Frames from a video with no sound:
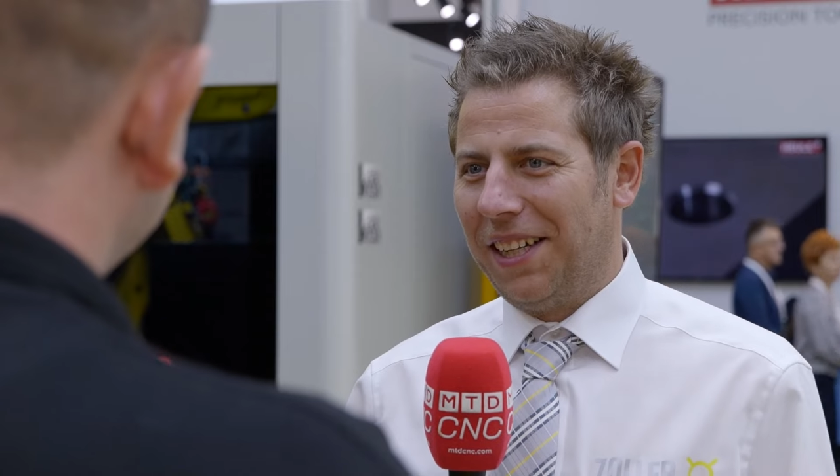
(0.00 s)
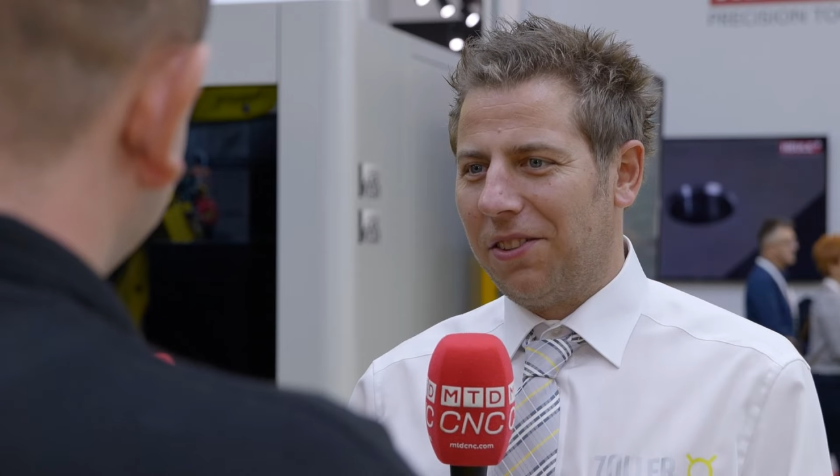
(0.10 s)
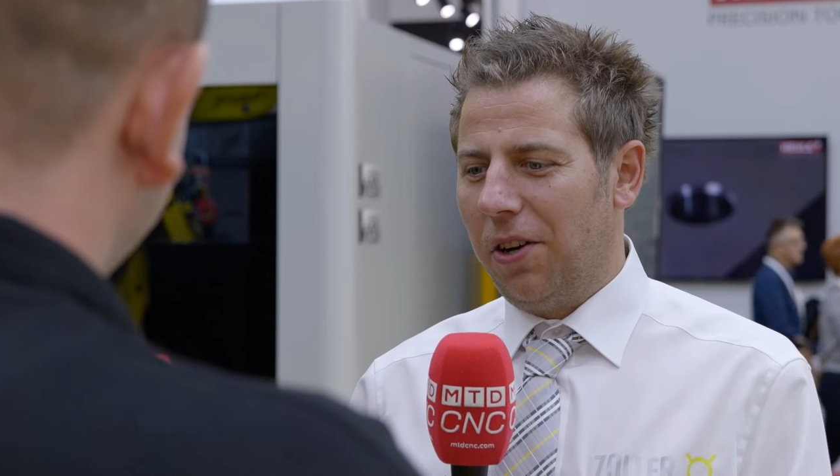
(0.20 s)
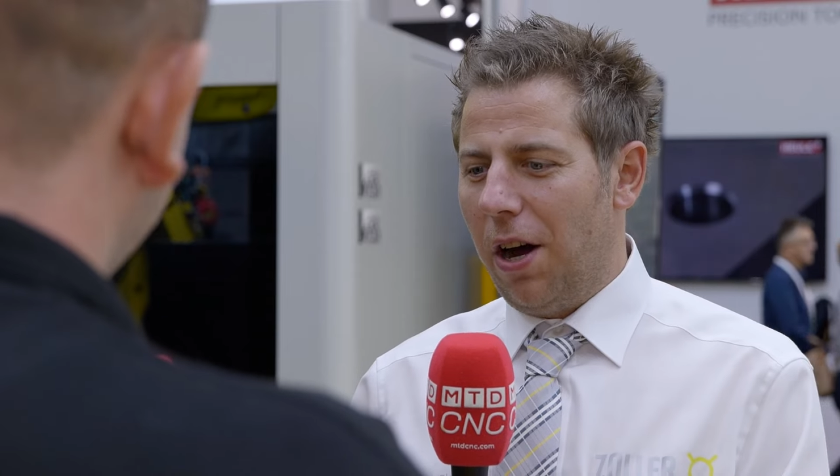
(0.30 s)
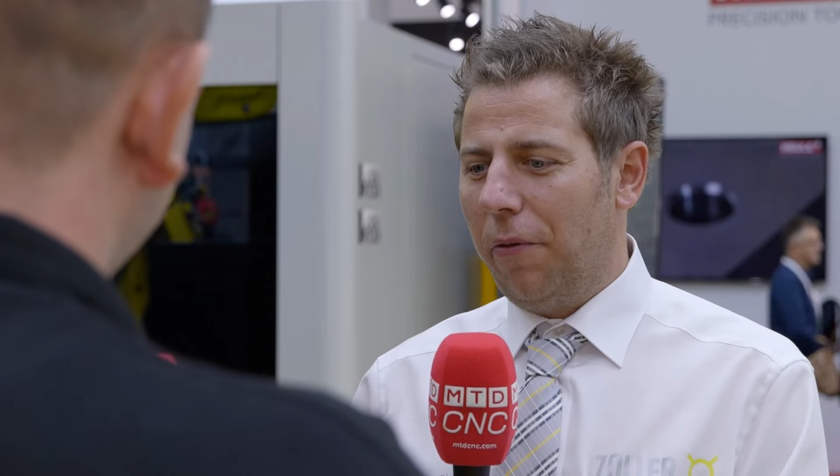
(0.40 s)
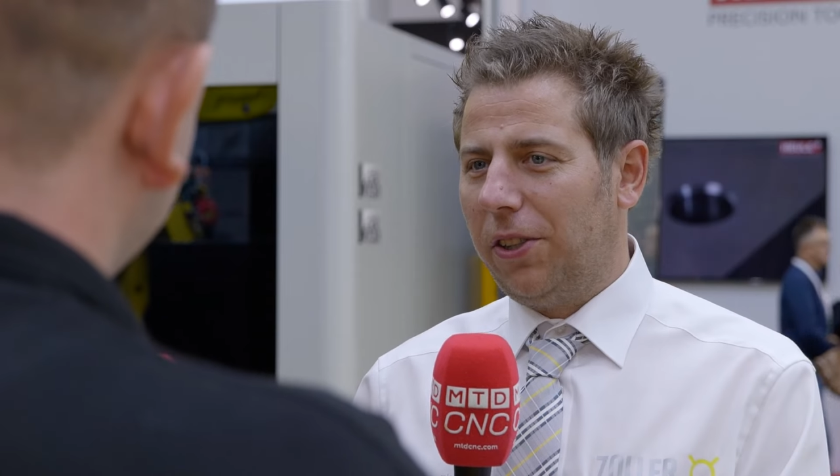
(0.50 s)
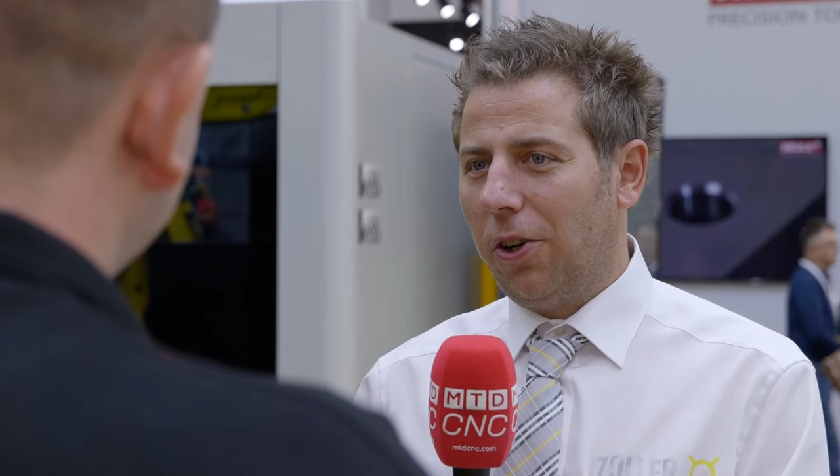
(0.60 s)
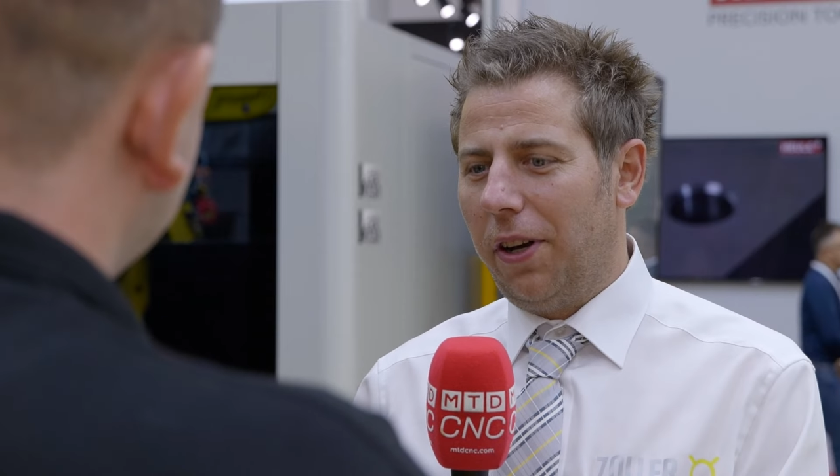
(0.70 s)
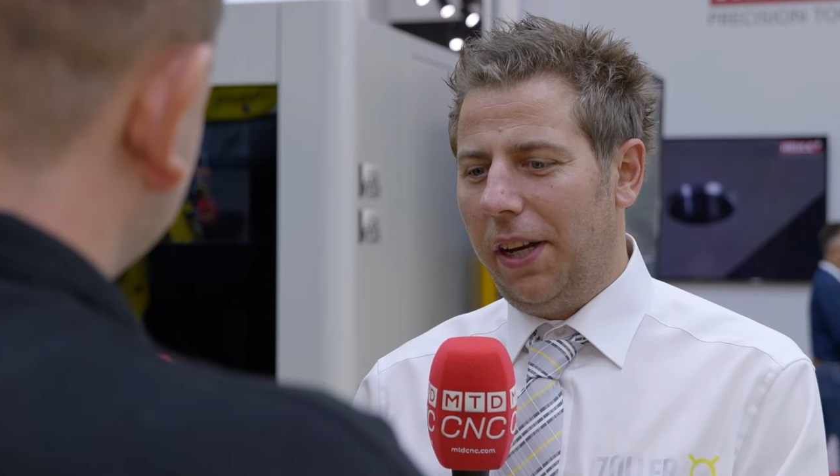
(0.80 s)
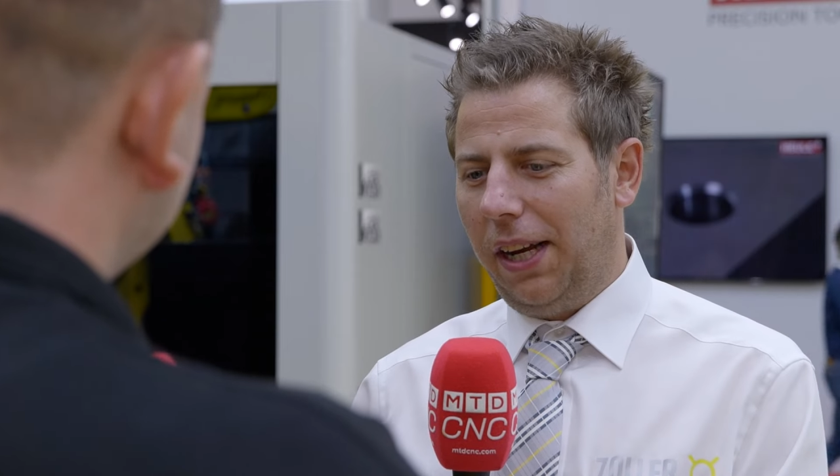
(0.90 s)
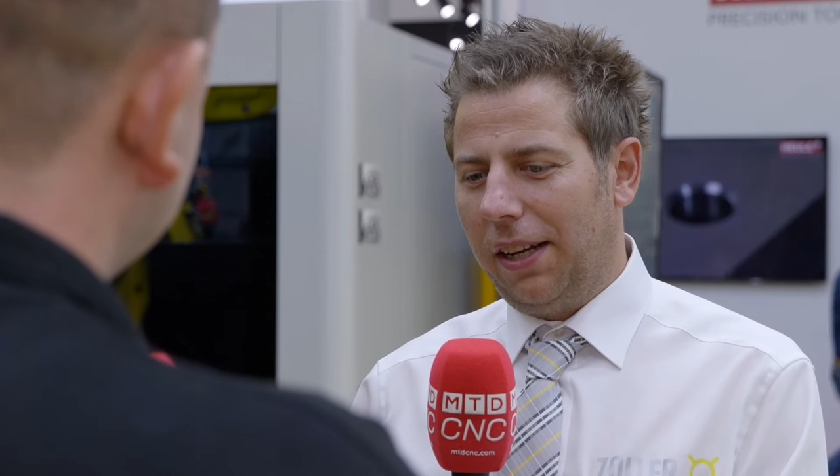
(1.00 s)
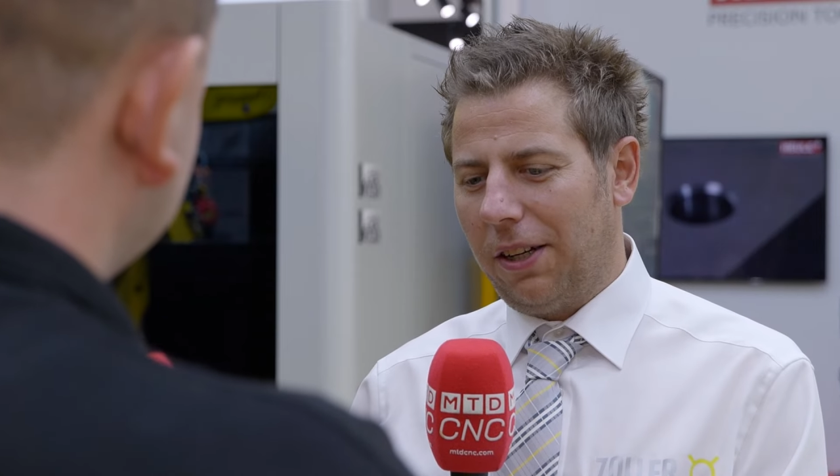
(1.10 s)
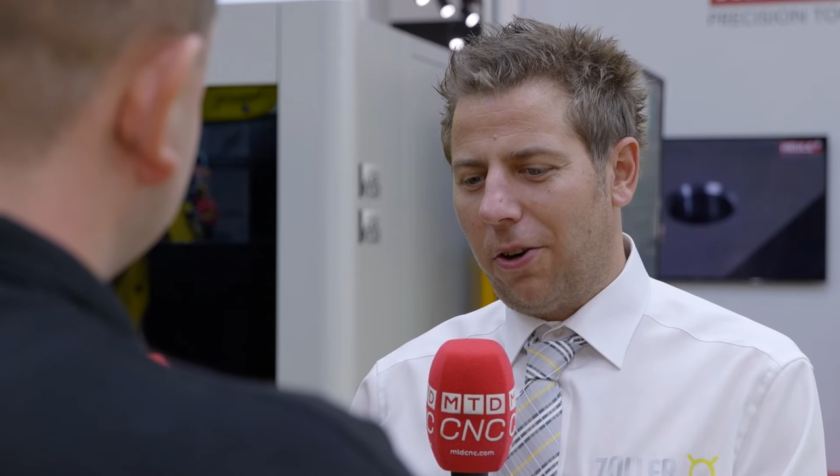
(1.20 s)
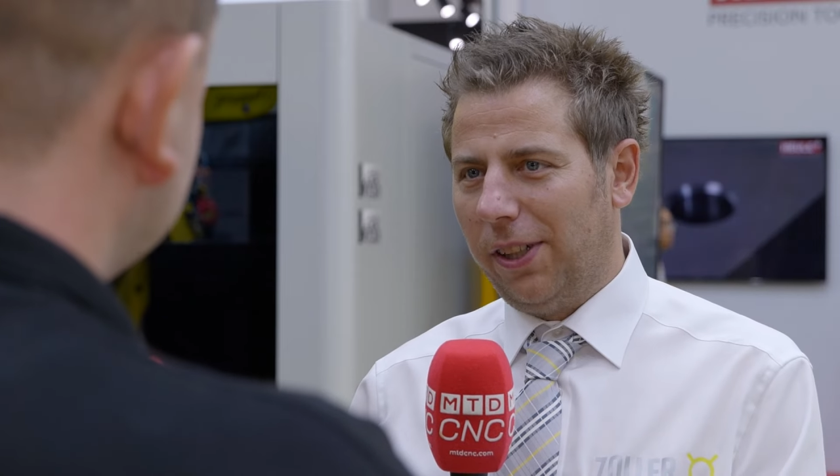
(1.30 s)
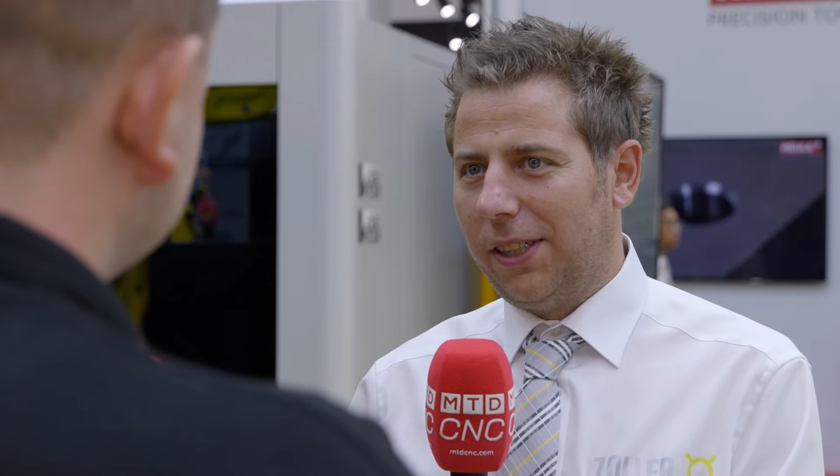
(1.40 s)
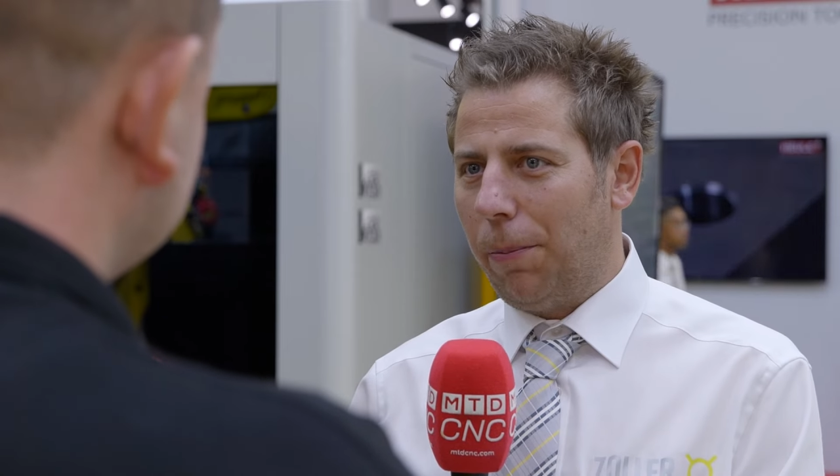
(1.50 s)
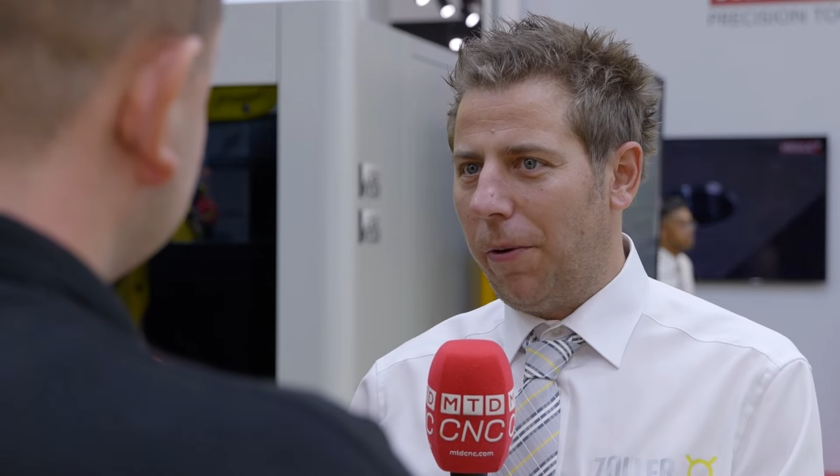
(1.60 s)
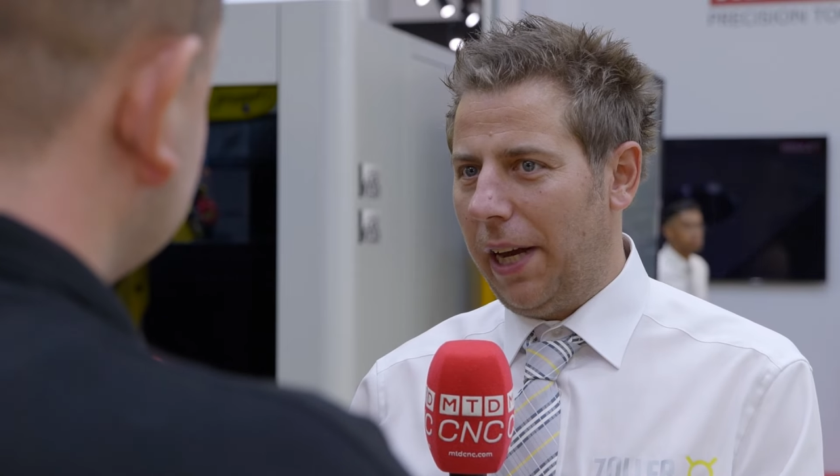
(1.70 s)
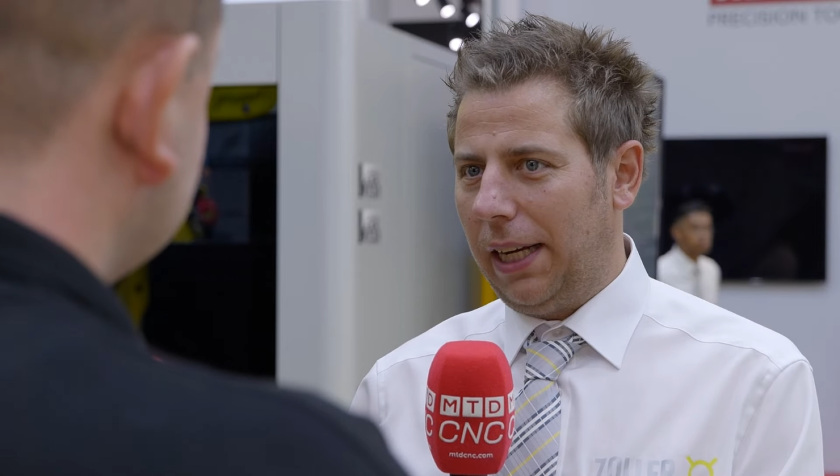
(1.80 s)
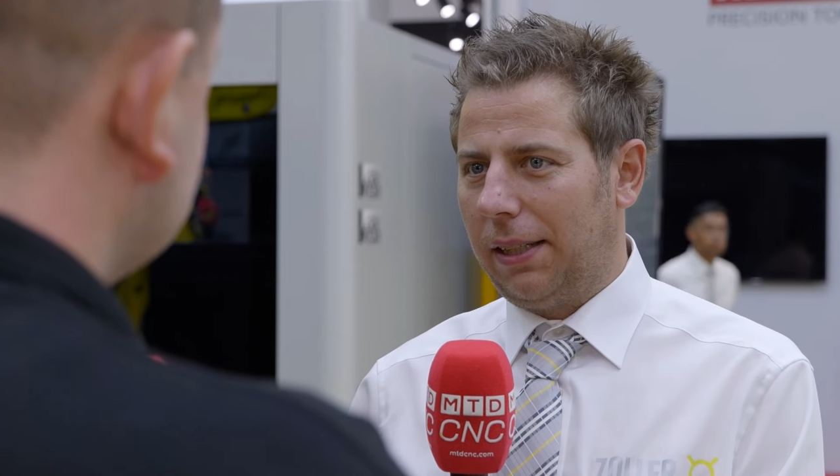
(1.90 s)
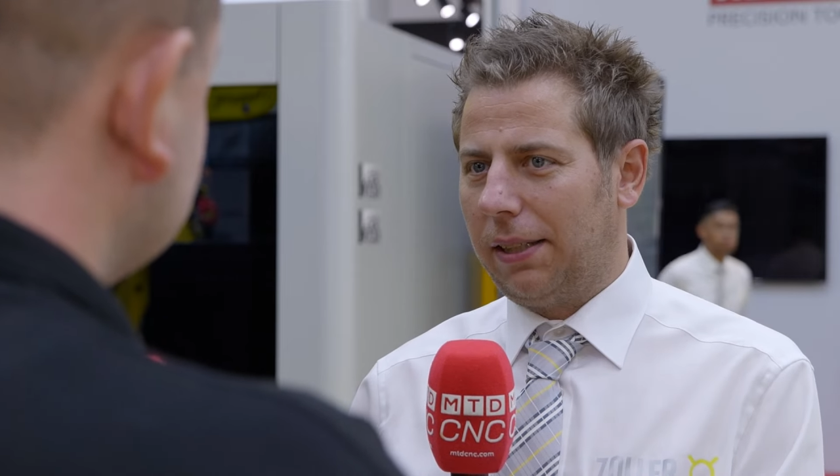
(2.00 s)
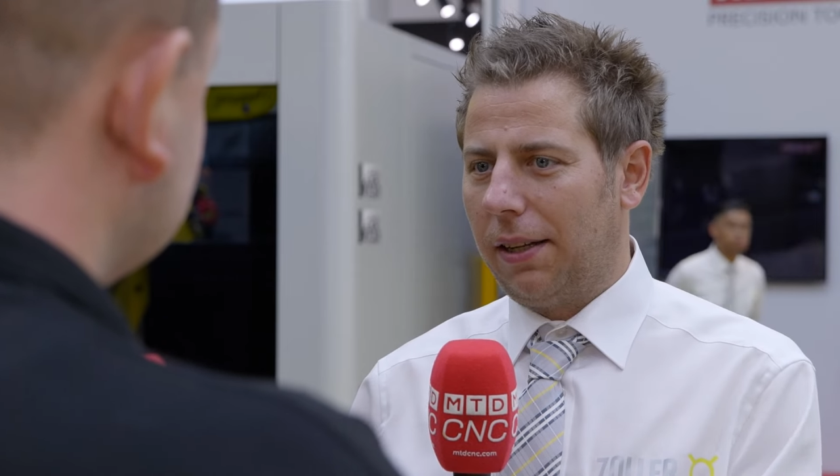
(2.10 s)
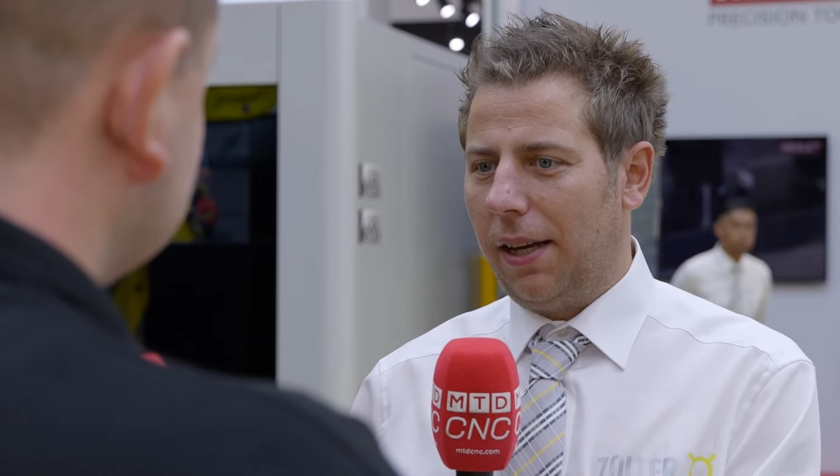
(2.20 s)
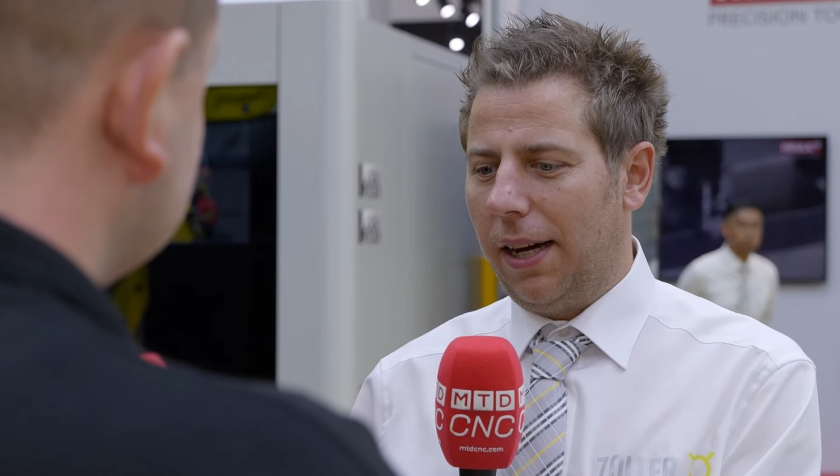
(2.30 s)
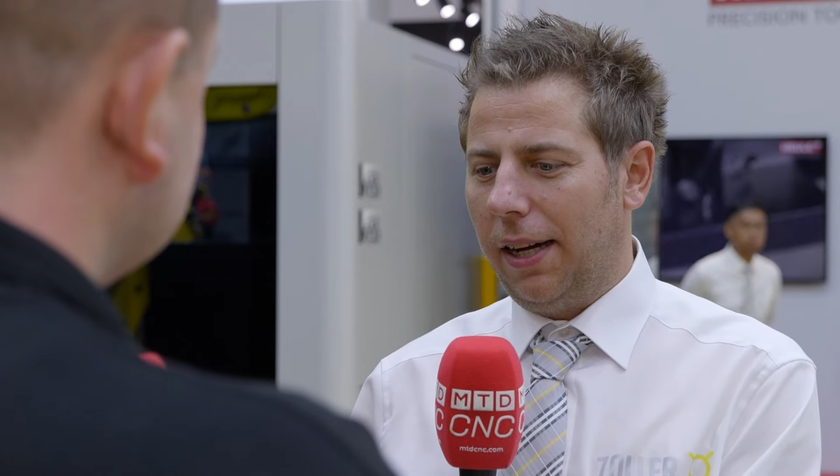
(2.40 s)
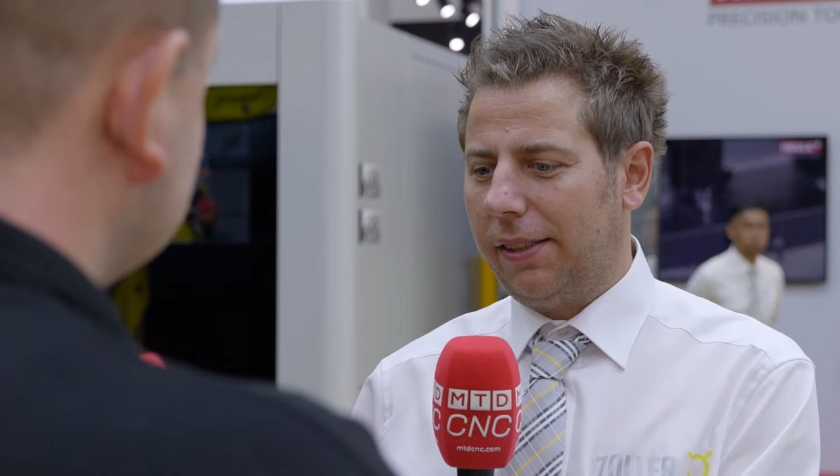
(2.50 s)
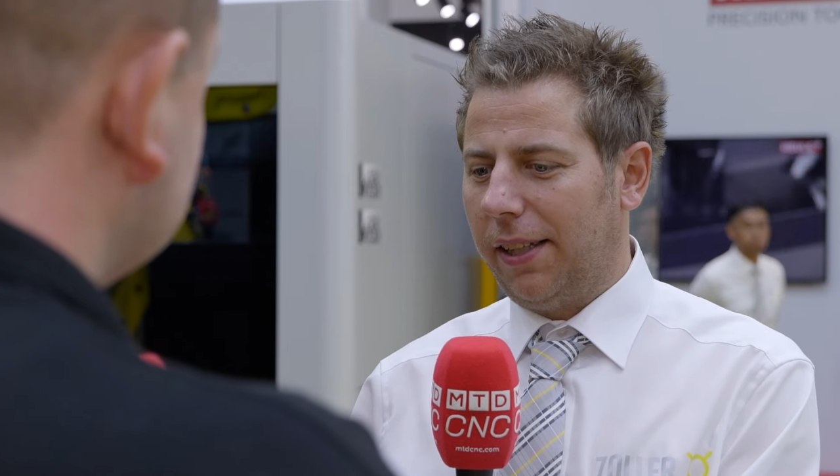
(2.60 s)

So now we certainly, the concept of that